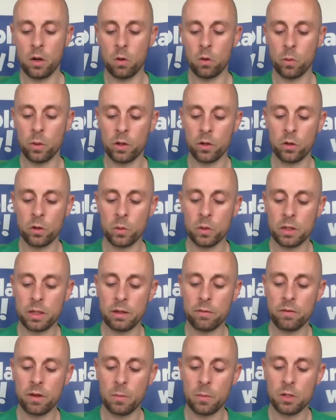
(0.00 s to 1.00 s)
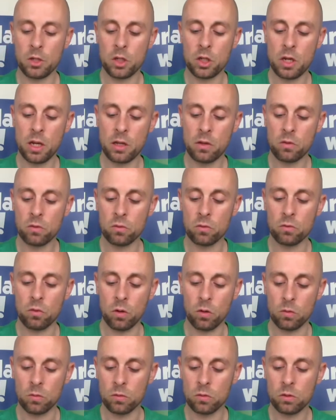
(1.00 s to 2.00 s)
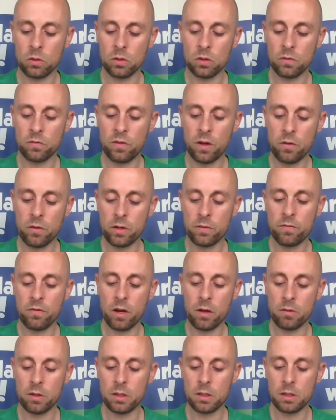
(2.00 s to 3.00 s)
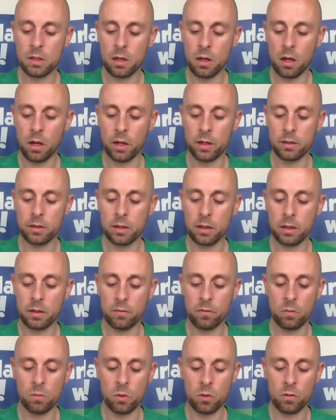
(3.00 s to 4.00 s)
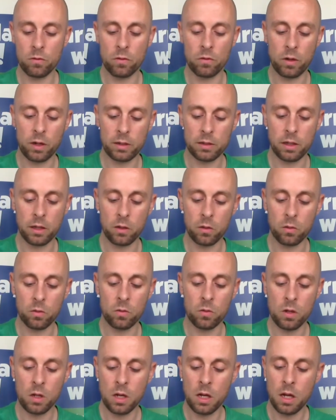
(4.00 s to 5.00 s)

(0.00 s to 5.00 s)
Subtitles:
And what we're going to do is give them a gentle roll, just very, very slight, give them more of a rectangle.